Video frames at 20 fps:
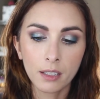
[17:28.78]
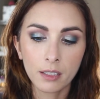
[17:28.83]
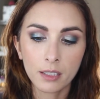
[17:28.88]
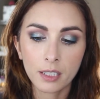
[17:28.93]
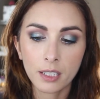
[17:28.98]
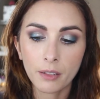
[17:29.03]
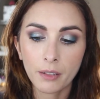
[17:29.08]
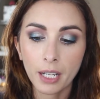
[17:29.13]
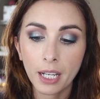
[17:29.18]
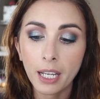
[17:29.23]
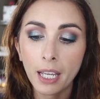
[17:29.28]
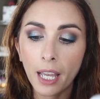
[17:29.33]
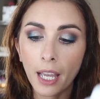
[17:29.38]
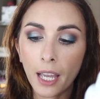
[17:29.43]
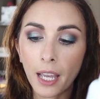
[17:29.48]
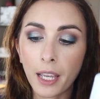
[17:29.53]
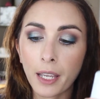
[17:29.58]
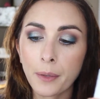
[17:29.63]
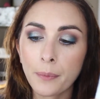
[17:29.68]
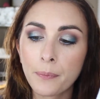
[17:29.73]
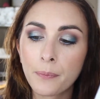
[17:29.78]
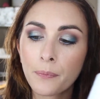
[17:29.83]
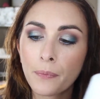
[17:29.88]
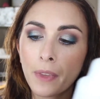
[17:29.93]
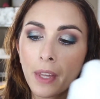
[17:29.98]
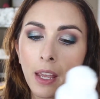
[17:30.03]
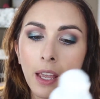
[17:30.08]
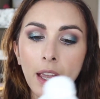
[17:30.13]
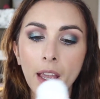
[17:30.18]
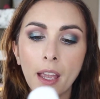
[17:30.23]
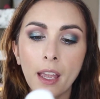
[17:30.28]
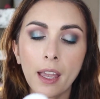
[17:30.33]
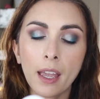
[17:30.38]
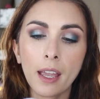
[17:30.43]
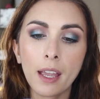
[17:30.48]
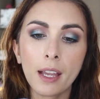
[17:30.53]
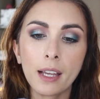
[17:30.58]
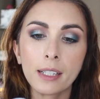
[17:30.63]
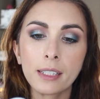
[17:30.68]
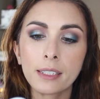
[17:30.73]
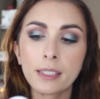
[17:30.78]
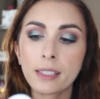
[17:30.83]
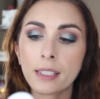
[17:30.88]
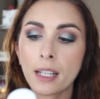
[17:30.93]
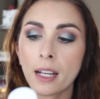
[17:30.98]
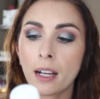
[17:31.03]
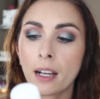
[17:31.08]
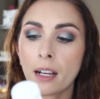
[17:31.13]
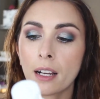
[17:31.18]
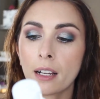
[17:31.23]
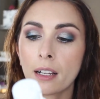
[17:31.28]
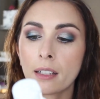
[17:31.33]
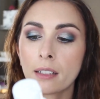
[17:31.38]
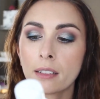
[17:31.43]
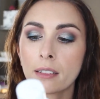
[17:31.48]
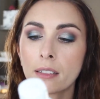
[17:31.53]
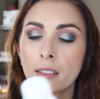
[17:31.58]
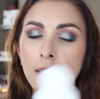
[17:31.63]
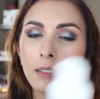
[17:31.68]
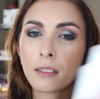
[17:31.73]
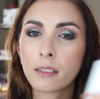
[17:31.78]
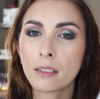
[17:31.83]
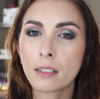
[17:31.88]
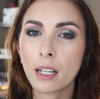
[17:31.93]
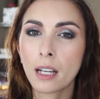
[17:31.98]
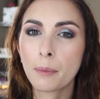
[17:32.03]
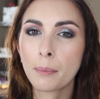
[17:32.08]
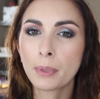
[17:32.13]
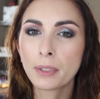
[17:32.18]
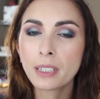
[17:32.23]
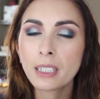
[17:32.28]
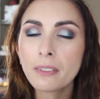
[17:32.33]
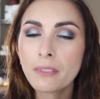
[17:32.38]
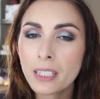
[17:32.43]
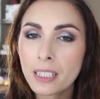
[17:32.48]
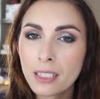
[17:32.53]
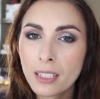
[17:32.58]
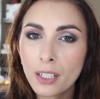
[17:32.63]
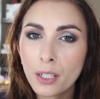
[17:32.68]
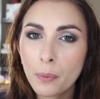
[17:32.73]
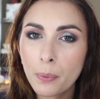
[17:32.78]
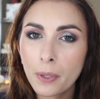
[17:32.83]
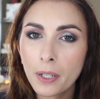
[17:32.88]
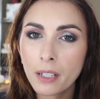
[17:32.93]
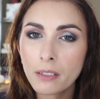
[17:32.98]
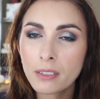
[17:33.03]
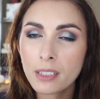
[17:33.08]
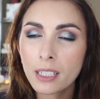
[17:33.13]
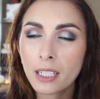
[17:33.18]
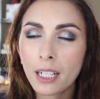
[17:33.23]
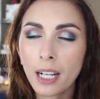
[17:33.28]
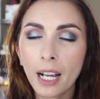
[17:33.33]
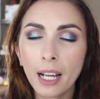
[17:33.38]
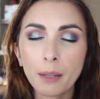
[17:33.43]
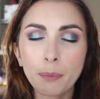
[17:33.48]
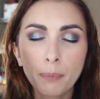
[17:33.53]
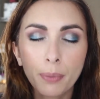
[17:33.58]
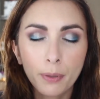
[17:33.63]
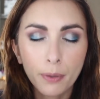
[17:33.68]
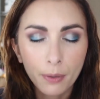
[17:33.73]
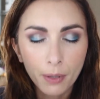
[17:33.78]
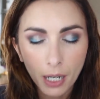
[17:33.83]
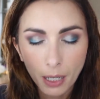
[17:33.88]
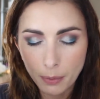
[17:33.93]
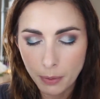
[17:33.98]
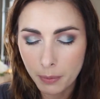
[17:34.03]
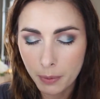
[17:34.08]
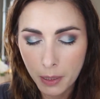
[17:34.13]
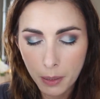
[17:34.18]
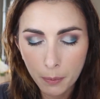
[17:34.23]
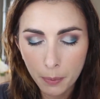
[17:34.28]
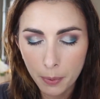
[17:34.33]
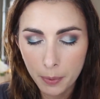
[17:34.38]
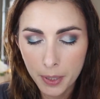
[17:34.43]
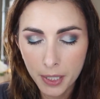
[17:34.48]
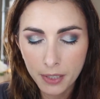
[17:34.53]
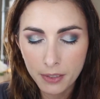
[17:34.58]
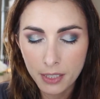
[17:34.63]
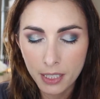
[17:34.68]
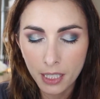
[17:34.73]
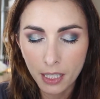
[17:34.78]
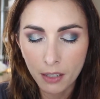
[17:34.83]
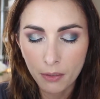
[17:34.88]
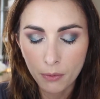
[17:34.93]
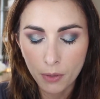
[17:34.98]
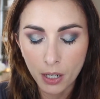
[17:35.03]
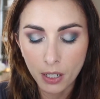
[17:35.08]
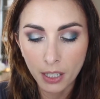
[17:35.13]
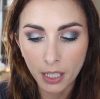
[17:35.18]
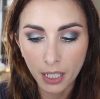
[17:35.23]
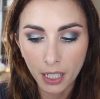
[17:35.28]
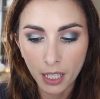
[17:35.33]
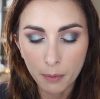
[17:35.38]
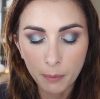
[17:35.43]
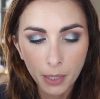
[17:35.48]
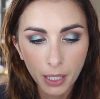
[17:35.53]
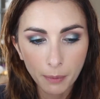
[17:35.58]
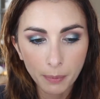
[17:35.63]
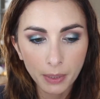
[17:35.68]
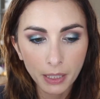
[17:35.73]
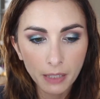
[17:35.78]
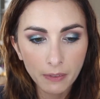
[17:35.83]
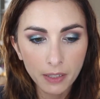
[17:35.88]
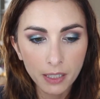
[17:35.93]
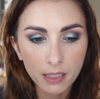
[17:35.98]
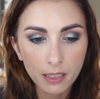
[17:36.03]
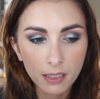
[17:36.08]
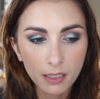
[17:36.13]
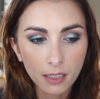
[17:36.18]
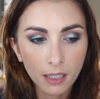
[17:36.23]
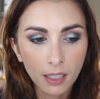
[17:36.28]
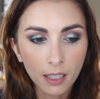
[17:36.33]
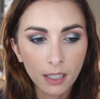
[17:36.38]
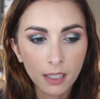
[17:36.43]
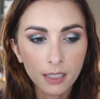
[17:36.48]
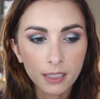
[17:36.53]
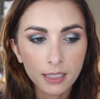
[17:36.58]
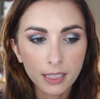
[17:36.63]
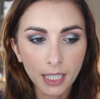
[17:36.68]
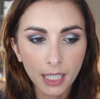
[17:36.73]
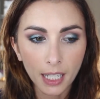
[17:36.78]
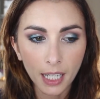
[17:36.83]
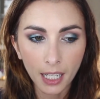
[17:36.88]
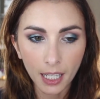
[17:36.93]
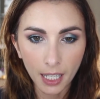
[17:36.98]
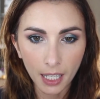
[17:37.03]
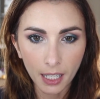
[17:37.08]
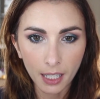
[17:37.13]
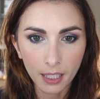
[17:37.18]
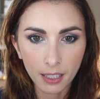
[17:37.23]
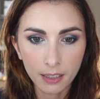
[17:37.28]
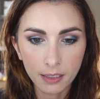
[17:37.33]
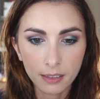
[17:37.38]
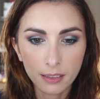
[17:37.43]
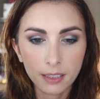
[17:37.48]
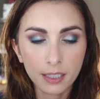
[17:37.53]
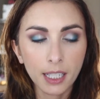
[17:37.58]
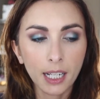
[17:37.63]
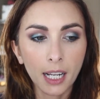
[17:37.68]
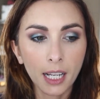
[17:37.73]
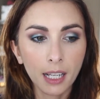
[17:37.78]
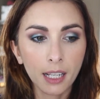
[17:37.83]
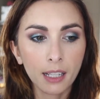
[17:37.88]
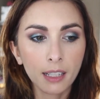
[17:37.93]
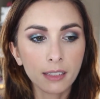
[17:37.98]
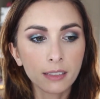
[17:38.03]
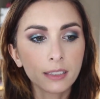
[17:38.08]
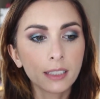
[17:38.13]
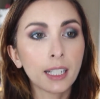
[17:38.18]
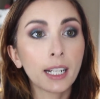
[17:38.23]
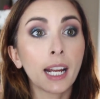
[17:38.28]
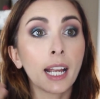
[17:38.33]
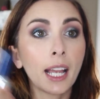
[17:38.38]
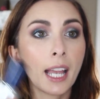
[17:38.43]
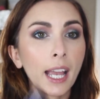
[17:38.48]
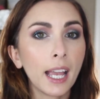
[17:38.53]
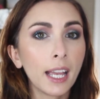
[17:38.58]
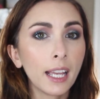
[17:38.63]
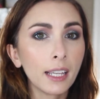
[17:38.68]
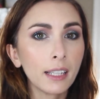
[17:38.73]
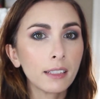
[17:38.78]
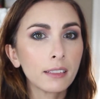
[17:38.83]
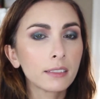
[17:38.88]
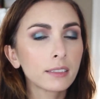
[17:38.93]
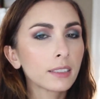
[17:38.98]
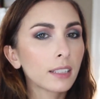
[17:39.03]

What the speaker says: Serengei, and I believe that's how you pronounce it. I probably am pronouncing it wrong again, but I believe it's Serengei. Serengei?